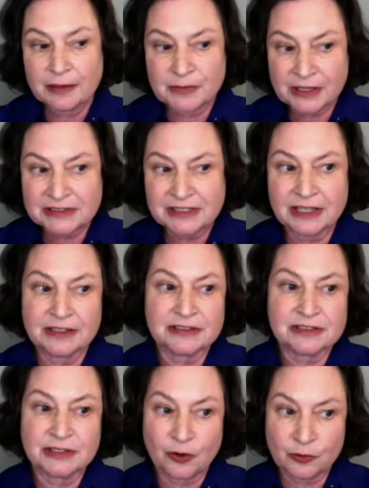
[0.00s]
I'm not saying that's
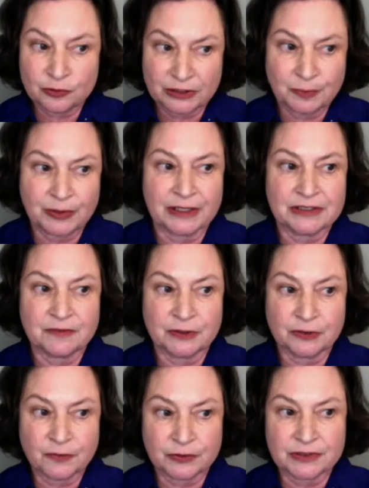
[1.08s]
the only place
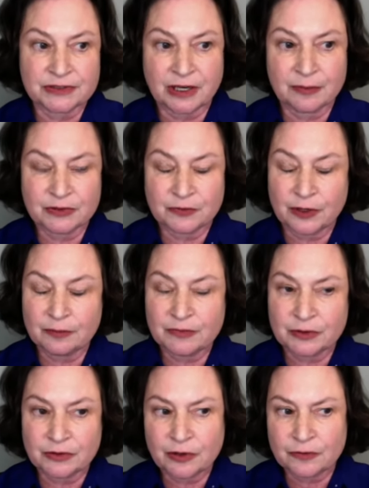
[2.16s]
fearfulness comes from.
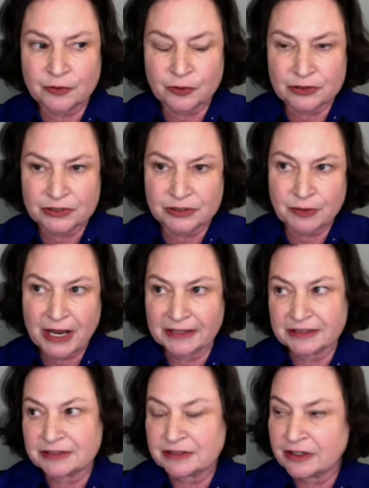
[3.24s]
There are, of course,
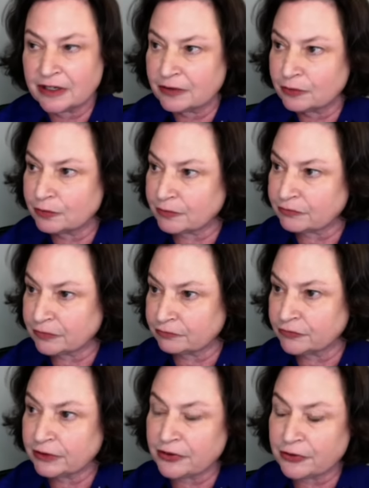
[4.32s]
threats, uh,
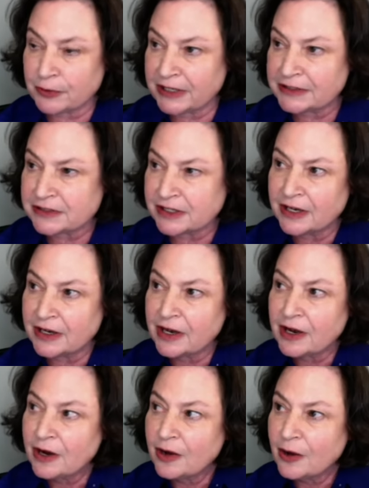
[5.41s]
real threats.
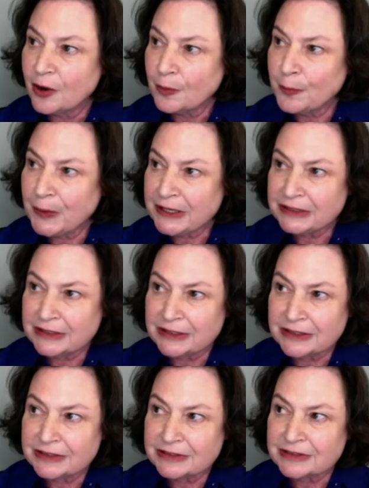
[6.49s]
But
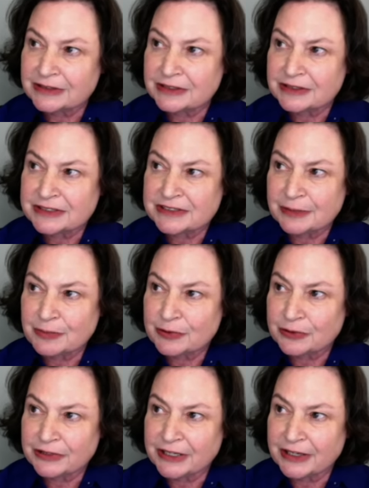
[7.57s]

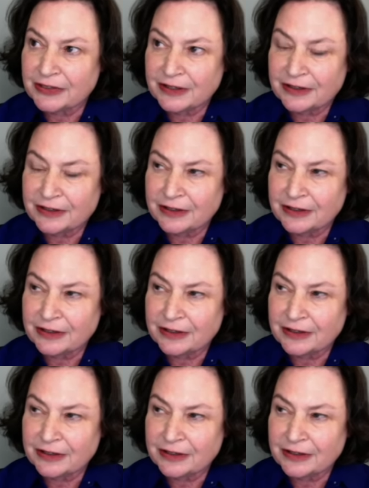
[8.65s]
similarly, I think